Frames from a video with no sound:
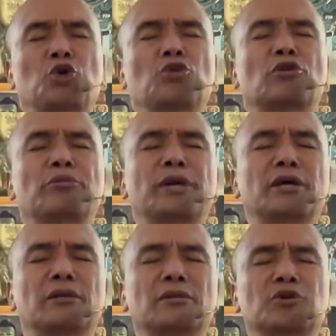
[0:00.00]
You're a
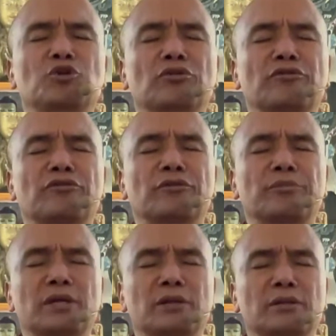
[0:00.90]
male, you're a
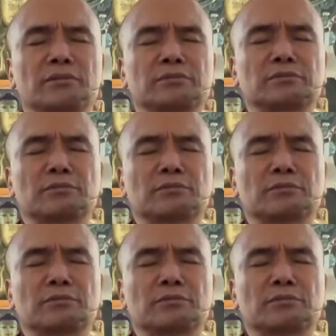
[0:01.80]
female,